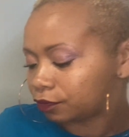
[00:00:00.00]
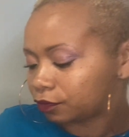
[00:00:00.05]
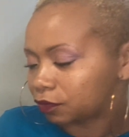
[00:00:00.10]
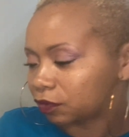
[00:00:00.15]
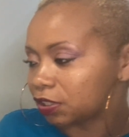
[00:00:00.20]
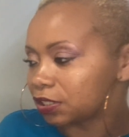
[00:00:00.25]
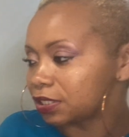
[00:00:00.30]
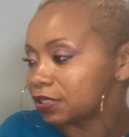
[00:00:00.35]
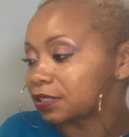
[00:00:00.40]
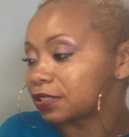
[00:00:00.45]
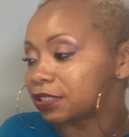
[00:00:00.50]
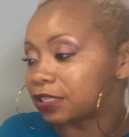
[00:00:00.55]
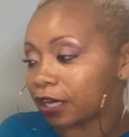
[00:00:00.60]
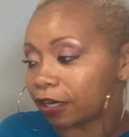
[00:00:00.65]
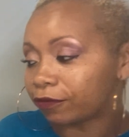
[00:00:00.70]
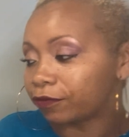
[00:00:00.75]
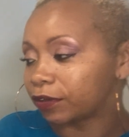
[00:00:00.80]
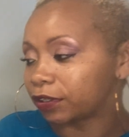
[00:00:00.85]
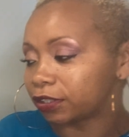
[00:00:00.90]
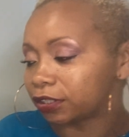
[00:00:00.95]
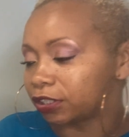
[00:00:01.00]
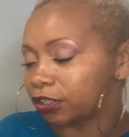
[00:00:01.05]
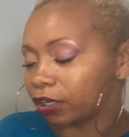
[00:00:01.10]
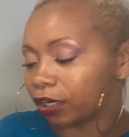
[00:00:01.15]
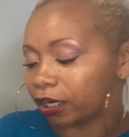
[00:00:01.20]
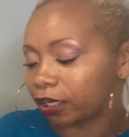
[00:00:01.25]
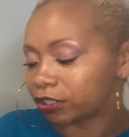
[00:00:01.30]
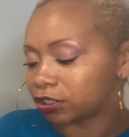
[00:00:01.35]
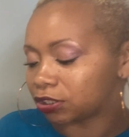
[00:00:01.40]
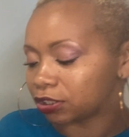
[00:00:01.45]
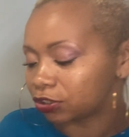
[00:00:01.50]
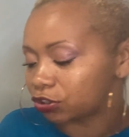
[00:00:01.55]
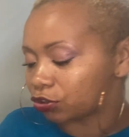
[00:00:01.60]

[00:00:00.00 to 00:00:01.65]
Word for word: this is definitely your exit